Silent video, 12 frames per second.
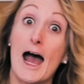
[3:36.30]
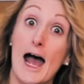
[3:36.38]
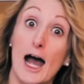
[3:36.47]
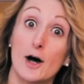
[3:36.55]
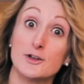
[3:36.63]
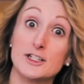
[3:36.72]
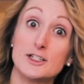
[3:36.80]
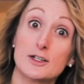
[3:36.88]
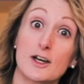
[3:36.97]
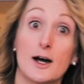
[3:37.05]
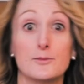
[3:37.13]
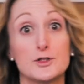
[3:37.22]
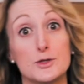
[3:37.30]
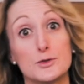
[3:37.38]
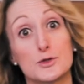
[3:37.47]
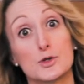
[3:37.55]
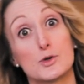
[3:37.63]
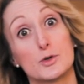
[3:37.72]
how did you come to
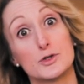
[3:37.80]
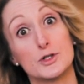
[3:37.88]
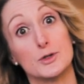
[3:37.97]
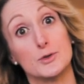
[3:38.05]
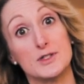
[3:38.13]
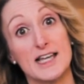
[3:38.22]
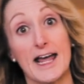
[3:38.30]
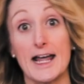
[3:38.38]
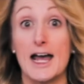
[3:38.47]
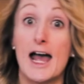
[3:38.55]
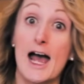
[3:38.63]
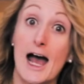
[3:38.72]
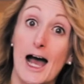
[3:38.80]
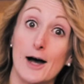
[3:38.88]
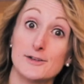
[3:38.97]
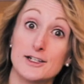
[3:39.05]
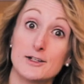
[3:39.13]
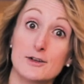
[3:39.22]
school today? How
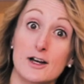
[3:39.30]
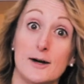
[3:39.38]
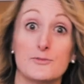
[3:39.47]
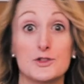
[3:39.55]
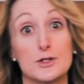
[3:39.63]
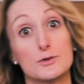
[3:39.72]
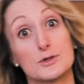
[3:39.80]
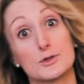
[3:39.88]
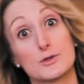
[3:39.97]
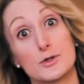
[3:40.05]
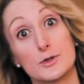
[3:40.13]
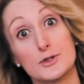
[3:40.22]
did you come to school